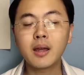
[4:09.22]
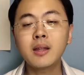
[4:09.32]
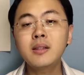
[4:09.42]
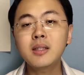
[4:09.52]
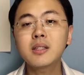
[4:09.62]

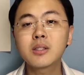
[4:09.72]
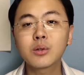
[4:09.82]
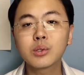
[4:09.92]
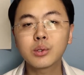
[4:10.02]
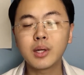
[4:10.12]
And this is
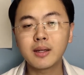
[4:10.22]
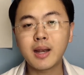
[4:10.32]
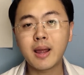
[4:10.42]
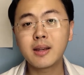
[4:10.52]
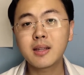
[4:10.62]
also an
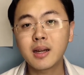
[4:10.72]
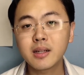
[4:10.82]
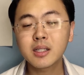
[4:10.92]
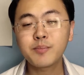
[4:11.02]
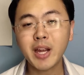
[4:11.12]

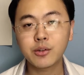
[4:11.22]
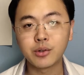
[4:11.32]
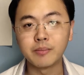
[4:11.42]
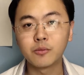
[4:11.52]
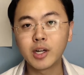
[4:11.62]
entire
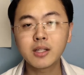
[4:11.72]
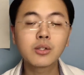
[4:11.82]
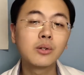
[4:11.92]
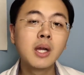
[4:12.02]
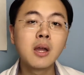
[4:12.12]
spectrum, right?
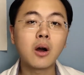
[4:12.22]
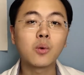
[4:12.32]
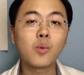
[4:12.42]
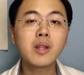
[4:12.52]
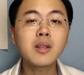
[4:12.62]
So
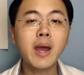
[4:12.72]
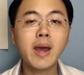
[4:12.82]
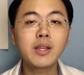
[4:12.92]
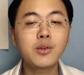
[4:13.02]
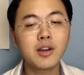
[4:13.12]
on one
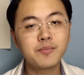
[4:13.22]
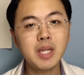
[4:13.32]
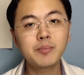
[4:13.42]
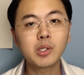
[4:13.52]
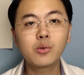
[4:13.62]
hand, you have
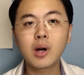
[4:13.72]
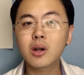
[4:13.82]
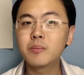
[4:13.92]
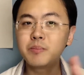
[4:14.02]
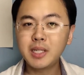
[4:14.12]
people who are
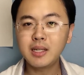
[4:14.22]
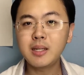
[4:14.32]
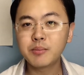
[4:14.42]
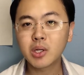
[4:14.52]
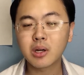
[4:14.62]

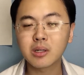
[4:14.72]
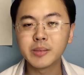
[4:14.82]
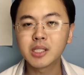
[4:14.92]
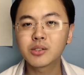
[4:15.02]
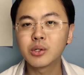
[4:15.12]
completely
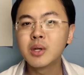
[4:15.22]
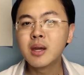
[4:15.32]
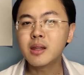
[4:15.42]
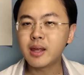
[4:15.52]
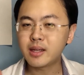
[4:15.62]
monogamous. So
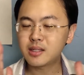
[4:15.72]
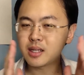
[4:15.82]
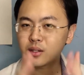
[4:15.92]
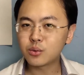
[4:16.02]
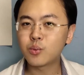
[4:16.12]
they
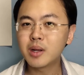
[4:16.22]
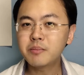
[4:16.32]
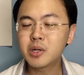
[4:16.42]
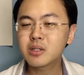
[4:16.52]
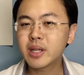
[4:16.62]
stick to one
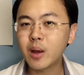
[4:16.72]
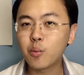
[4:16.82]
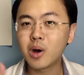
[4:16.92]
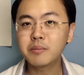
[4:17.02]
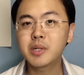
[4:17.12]
person and
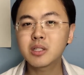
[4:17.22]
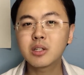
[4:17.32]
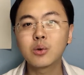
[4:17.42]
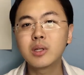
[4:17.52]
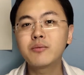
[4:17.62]
one person
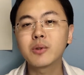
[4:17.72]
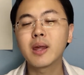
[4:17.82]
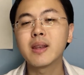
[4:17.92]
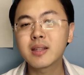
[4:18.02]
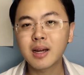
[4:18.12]
only for
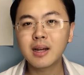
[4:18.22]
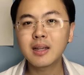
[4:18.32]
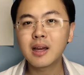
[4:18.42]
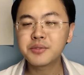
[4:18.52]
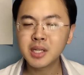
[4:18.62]
their entire
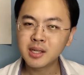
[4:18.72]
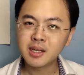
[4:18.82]
lives.